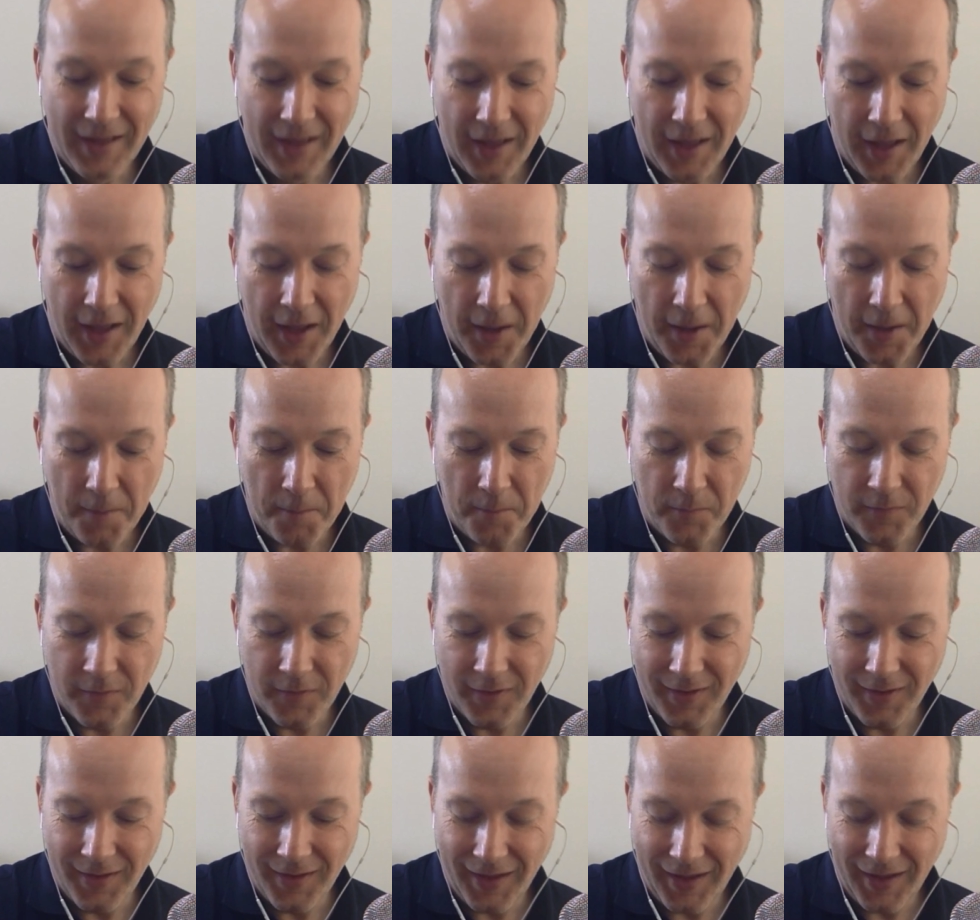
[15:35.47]
Um,
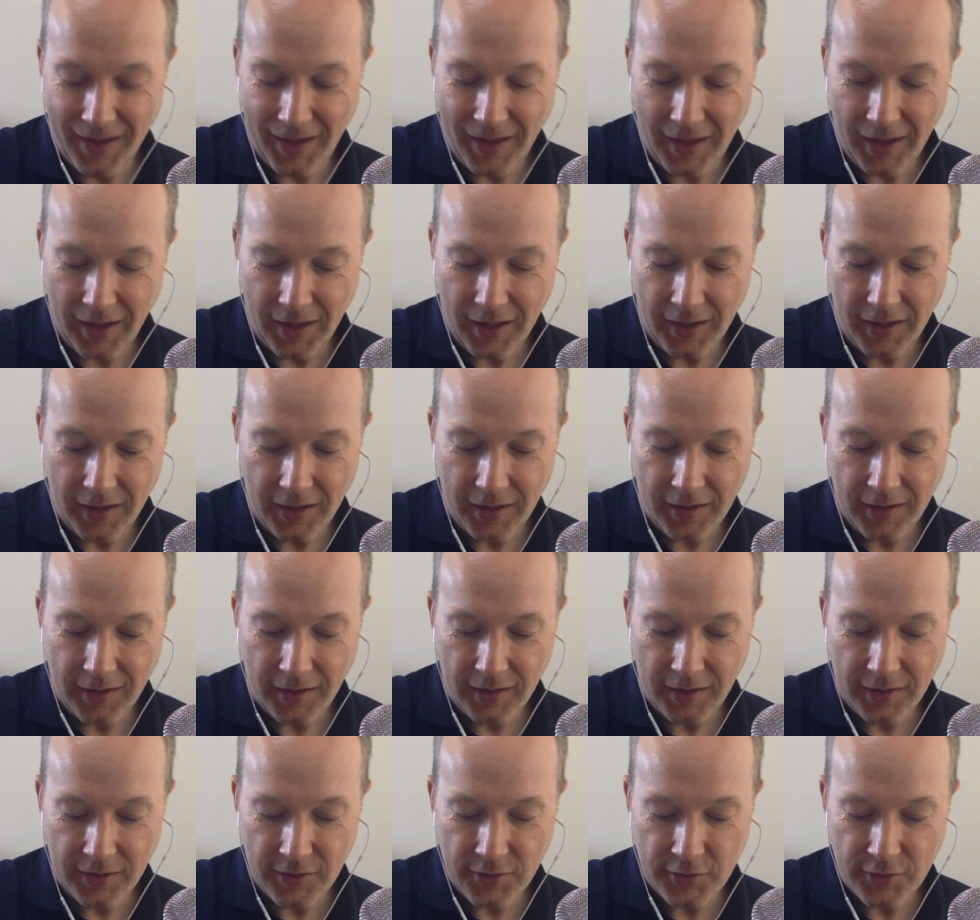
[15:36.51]

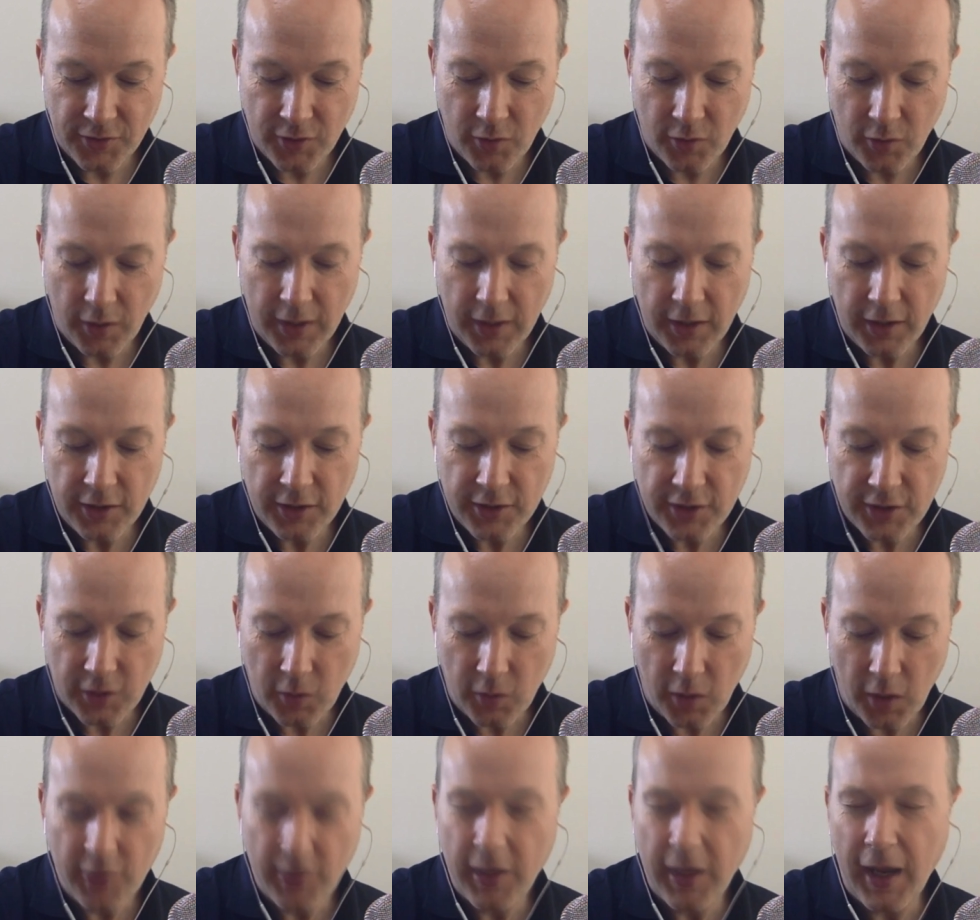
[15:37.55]
so
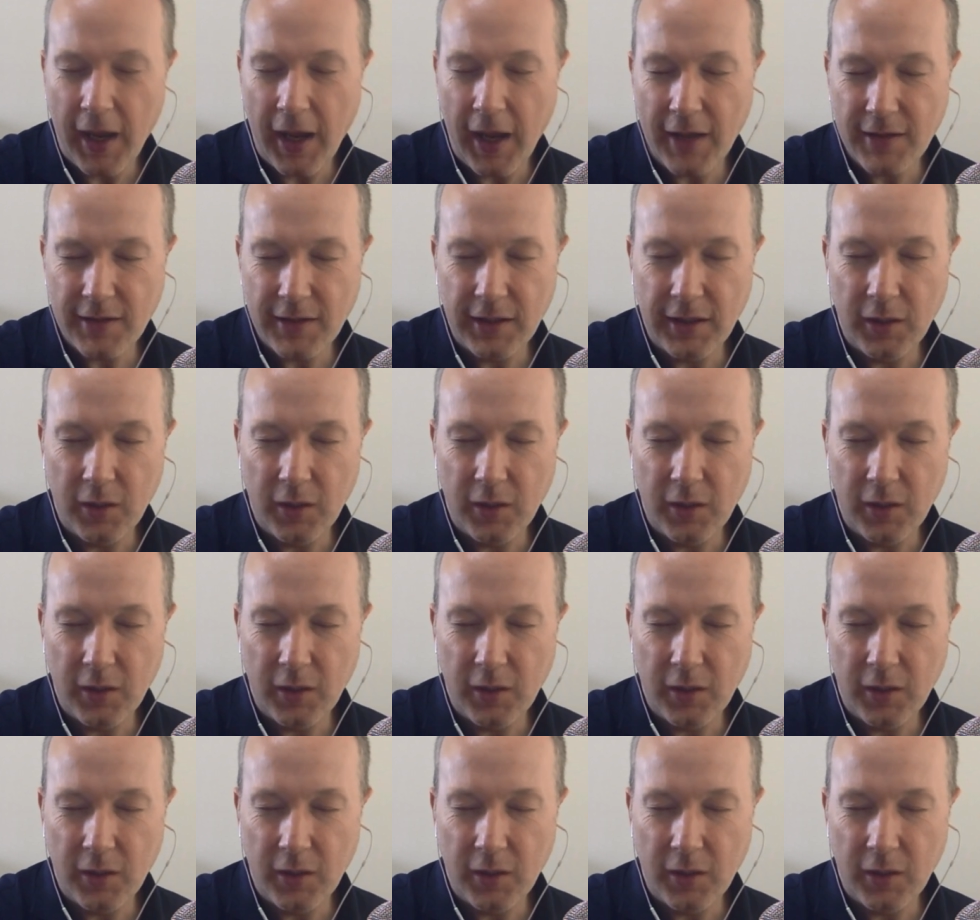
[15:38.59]
are they asking